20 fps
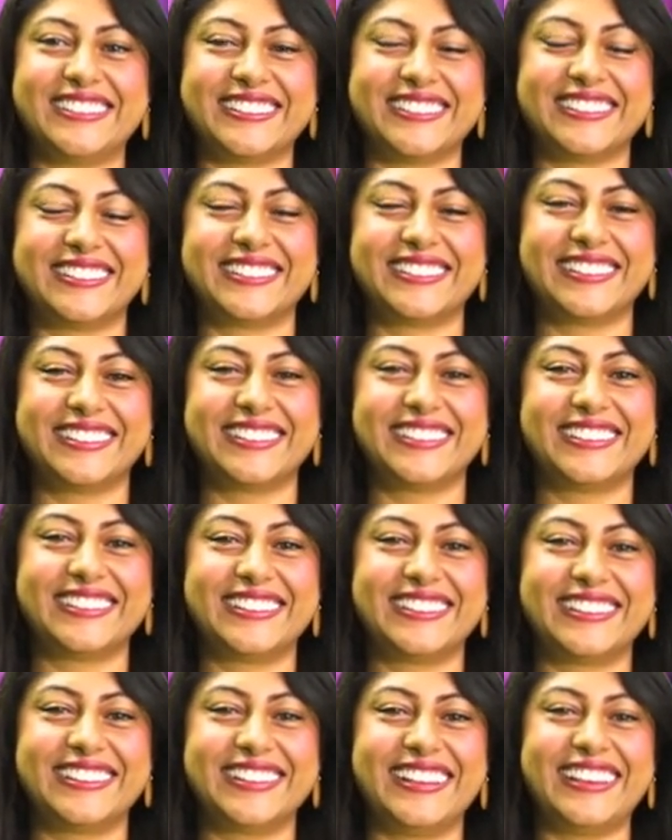
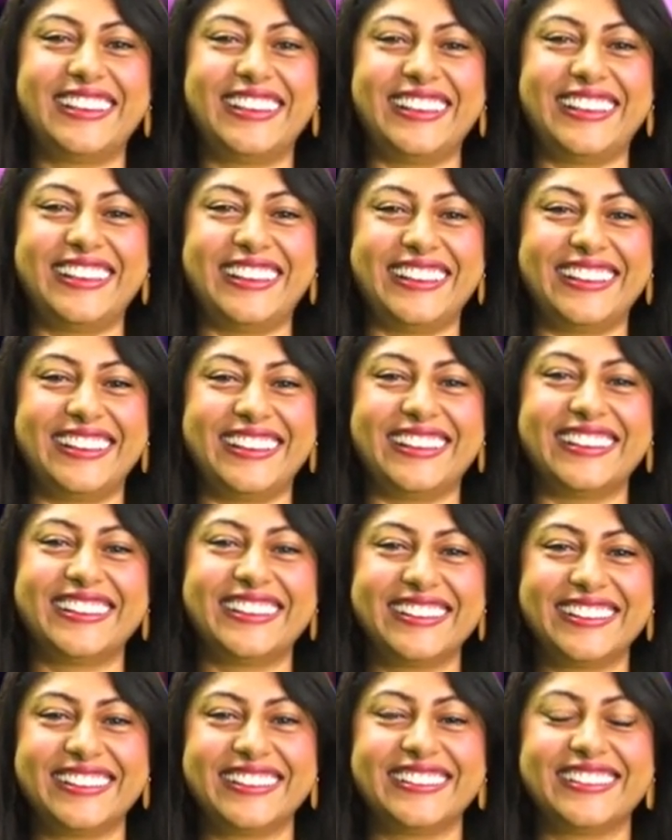
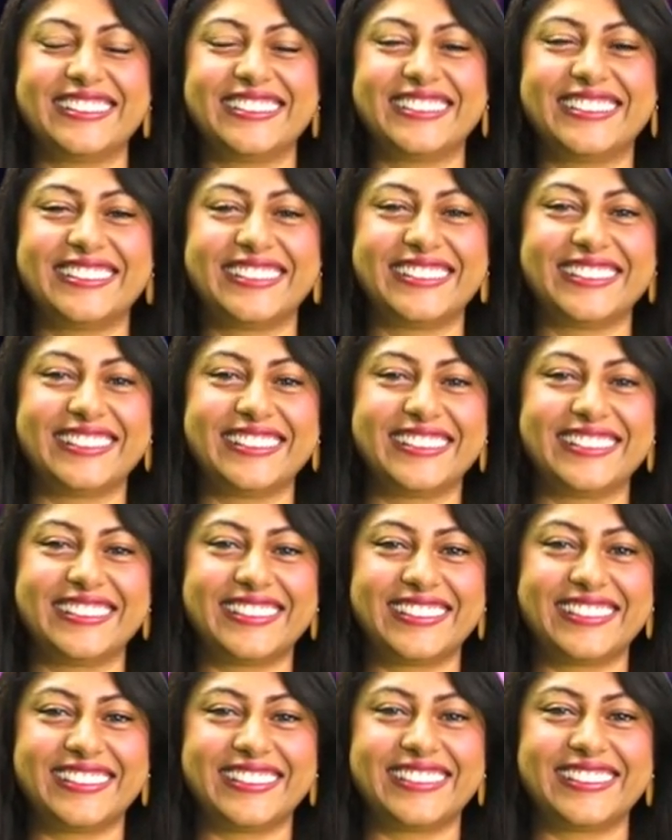
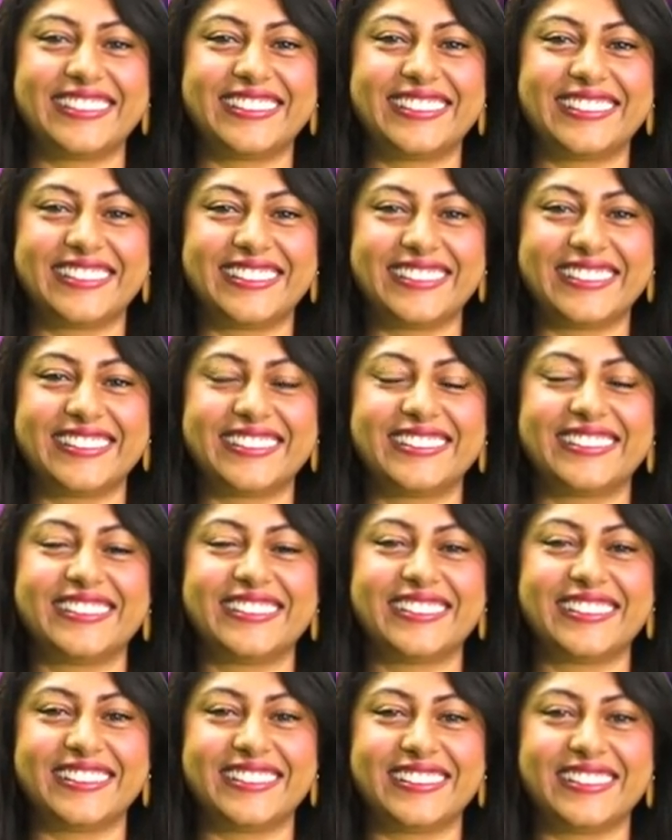
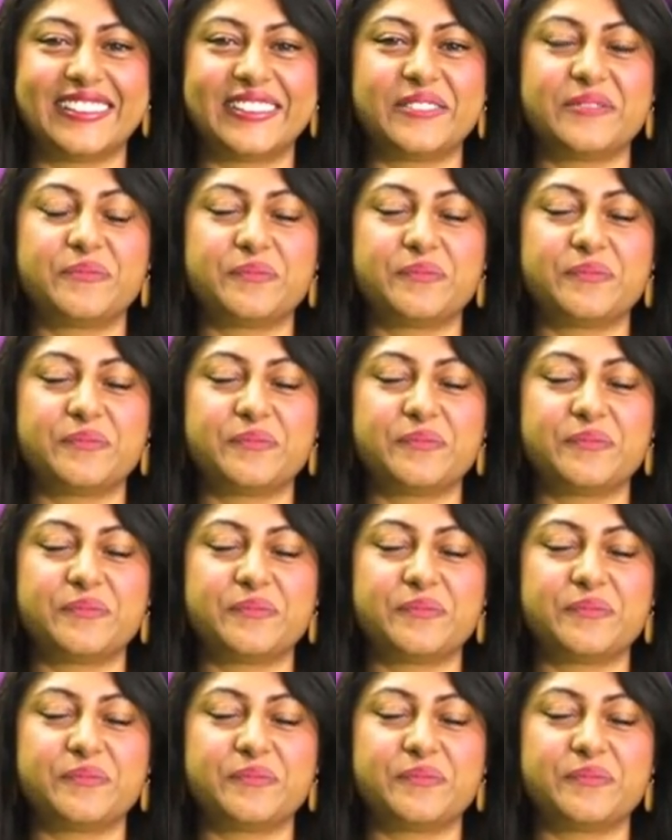No words are spoken by the person on screen.